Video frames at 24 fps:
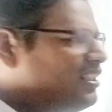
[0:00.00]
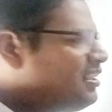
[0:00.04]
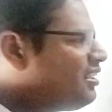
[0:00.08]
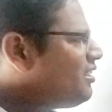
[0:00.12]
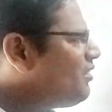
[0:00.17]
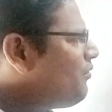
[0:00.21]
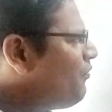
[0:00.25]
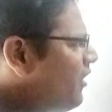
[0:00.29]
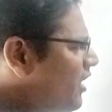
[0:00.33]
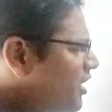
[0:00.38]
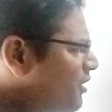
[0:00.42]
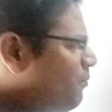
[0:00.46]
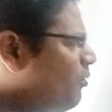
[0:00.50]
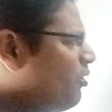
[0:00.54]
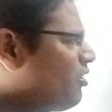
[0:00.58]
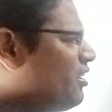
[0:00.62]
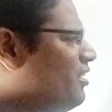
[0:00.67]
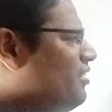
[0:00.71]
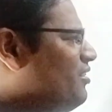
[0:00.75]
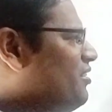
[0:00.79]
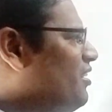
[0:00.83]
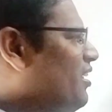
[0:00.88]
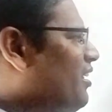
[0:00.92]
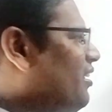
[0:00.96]
then this is V is
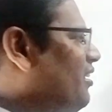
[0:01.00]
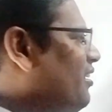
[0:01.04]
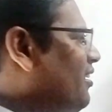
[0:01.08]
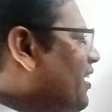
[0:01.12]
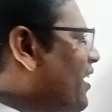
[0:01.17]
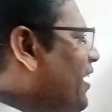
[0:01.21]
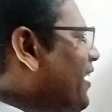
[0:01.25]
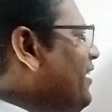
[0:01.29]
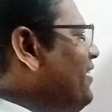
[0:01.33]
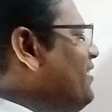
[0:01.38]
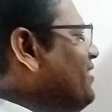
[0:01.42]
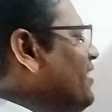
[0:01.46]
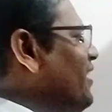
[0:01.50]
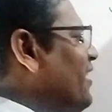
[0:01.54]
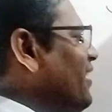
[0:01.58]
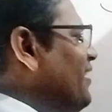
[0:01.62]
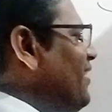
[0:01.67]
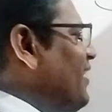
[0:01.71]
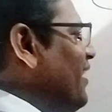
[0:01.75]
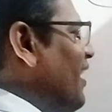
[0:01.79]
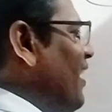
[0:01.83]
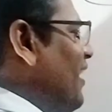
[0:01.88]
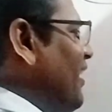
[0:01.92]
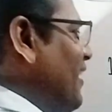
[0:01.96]
potential. Is
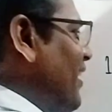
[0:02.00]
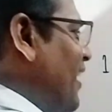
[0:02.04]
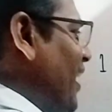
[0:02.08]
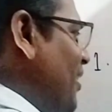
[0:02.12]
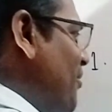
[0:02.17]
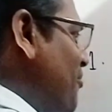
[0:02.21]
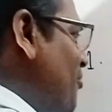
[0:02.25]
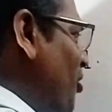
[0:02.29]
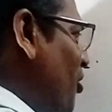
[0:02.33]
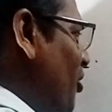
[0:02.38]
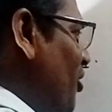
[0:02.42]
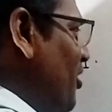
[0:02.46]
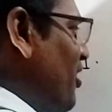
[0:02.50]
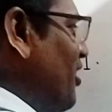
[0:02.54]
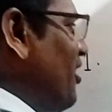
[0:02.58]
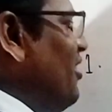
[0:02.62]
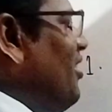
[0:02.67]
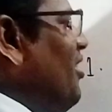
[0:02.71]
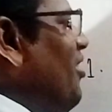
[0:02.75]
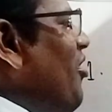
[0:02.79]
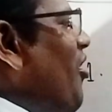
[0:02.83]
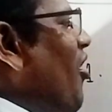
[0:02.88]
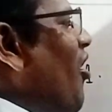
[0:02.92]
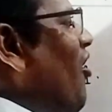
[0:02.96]
it 10 volt
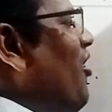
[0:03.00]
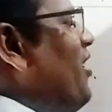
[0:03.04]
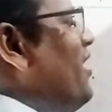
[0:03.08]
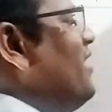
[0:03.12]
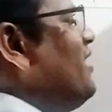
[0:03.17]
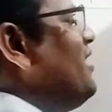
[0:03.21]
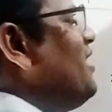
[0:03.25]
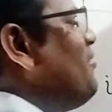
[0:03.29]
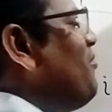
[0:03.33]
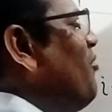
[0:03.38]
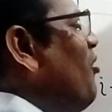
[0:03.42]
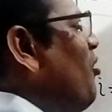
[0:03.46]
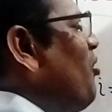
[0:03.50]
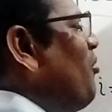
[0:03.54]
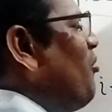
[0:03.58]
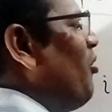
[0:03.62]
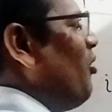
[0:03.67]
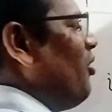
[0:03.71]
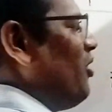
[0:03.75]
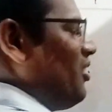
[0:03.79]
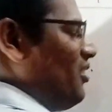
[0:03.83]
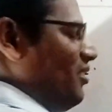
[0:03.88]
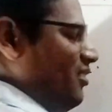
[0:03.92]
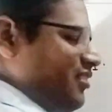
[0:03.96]
or is it 4
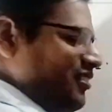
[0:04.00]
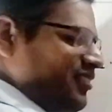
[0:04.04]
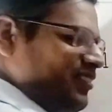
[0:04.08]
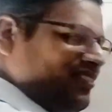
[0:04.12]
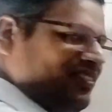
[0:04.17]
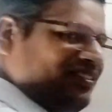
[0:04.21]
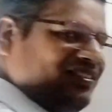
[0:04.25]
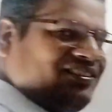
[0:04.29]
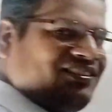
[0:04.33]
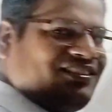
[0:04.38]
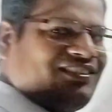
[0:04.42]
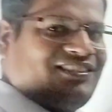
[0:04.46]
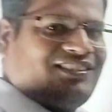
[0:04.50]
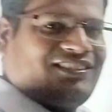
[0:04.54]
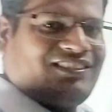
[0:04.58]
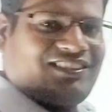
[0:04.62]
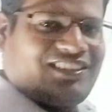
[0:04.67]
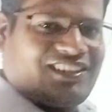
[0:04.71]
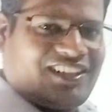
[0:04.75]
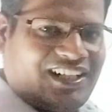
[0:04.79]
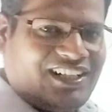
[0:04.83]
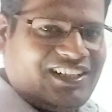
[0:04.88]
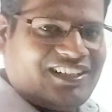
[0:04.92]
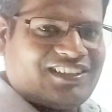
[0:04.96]

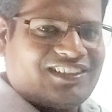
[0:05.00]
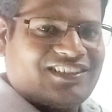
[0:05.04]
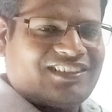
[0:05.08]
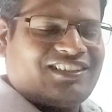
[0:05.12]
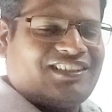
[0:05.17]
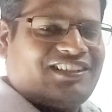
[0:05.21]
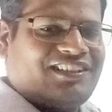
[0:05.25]
volt? Right?